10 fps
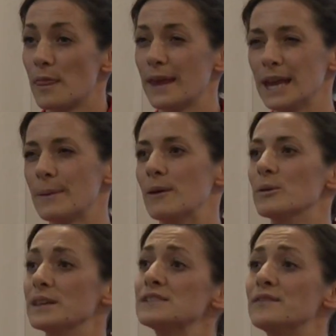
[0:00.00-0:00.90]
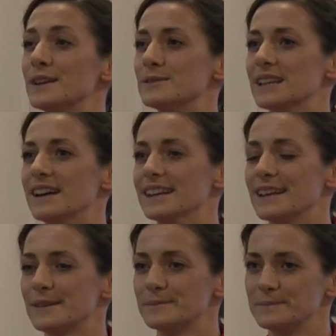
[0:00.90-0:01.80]
Think about what this feels like.
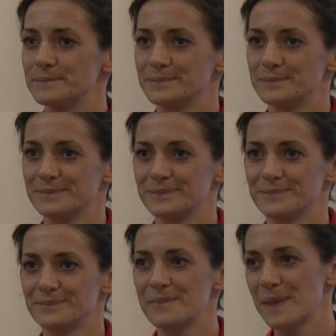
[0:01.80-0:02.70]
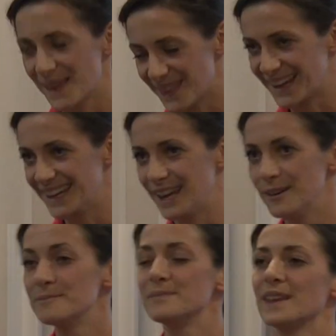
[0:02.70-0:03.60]
Thank you.